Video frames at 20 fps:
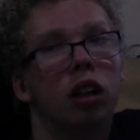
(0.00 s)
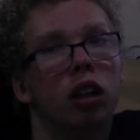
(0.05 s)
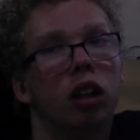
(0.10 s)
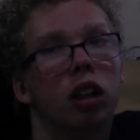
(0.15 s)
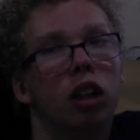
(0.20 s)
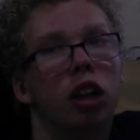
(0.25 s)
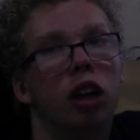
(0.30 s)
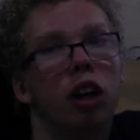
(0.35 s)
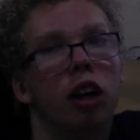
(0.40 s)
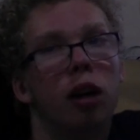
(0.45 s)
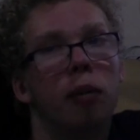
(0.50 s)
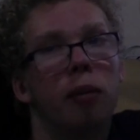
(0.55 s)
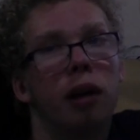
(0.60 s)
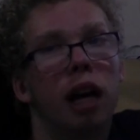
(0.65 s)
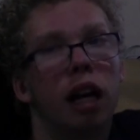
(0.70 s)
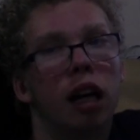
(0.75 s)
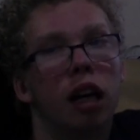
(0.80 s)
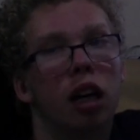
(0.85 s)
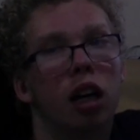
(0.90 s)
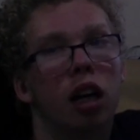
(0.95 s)
the
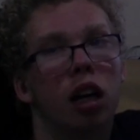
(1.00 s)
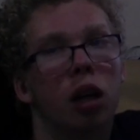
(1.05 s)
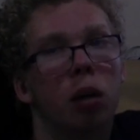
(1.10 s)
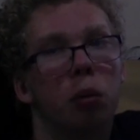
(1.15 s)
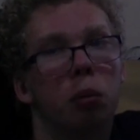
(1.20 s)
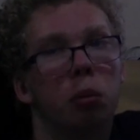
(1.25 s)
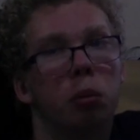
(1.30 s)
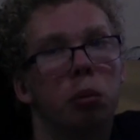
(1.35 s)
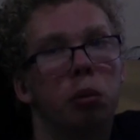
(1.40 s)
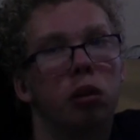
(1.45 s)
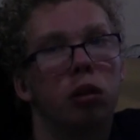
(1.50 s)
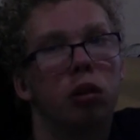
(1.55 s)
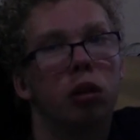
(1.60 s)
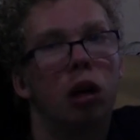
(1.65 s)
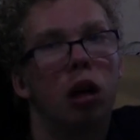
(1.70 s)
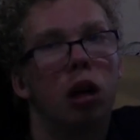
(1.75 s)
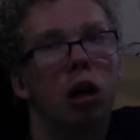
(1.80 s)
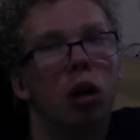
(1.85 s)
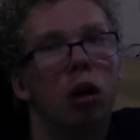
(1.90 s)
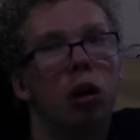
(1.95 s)
iMac
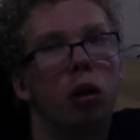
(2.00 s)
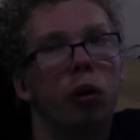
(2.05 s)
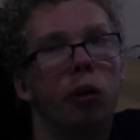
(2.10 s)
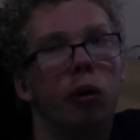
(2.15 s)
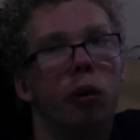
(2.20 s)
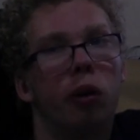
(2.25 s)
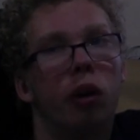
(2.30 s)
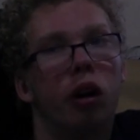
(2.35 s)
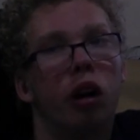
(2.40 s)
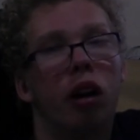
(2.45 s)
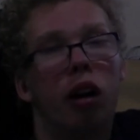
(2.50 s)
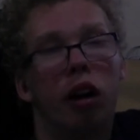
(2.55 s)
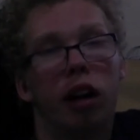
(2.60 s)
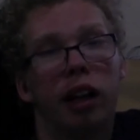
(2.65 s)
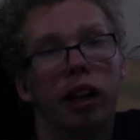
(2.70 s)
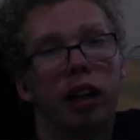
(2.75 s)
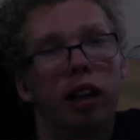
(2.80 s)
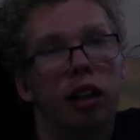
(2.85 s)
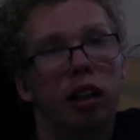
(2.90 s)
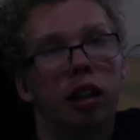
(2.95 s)
Pro or
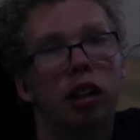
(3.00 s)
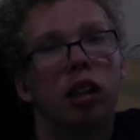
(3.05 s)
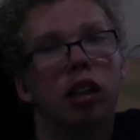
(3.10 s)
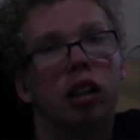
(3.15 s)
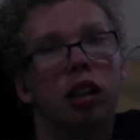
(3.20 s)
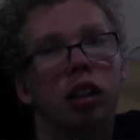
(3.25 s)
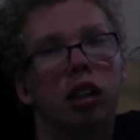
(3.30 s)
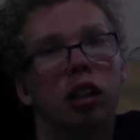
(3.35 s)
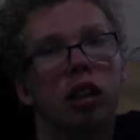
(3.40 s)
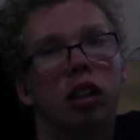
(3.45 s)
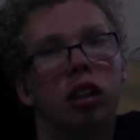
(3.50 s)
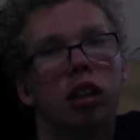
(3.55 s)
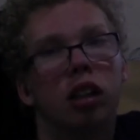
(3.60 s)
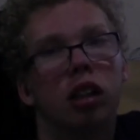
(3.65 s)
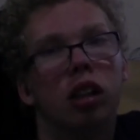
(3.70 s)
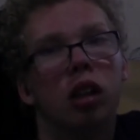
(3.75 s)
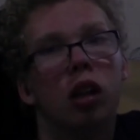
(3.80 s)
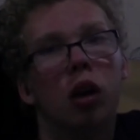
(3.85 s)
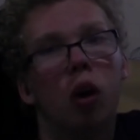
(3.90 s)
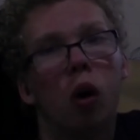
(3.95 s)
higher,
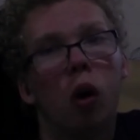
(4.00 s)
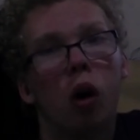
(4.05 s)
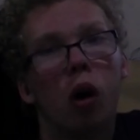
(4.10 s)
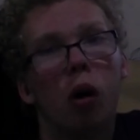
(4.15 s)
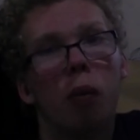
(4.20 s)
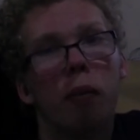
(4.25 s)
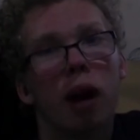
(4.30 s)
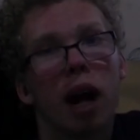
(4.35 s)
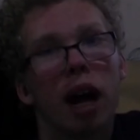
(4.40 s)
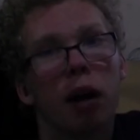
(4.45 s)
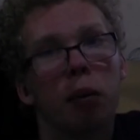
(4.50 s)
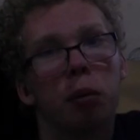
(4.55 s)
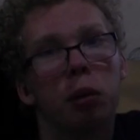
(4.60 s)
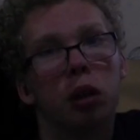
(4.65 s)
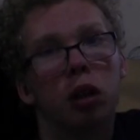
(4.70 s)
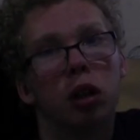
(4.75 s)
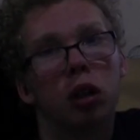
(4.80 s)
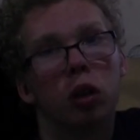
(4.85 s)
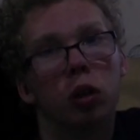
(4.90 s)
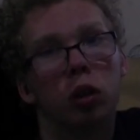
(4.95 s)
or a
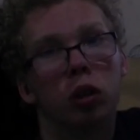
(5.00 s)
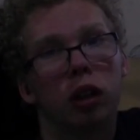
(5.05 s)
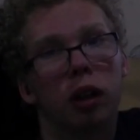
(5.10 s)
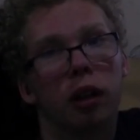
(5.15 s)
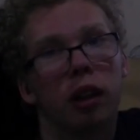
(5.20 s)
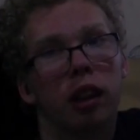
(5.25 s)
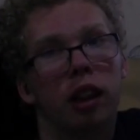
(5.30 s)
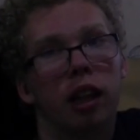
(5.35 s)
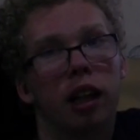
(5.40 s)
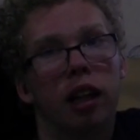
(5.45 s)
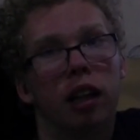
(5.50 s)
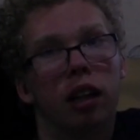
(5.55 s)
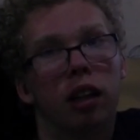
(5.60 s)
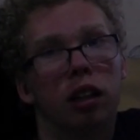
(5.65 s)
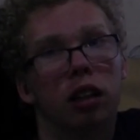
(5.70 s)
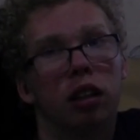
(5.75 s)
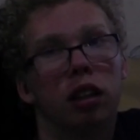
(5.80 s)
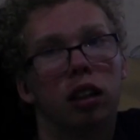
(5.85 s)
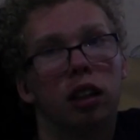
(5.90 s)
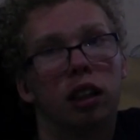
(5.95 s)
MacBook or something,
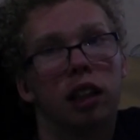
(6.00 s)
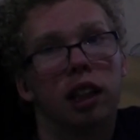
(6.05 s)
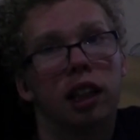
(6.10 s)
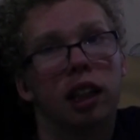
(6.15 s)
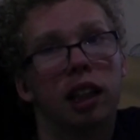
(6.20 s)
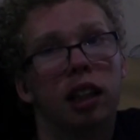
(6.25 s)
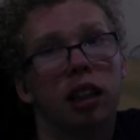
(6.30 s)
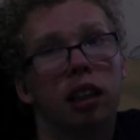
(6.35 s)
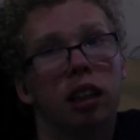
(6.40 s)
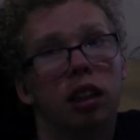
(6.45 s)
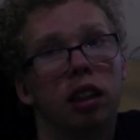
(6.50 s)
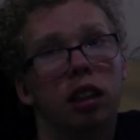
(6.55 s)
okay?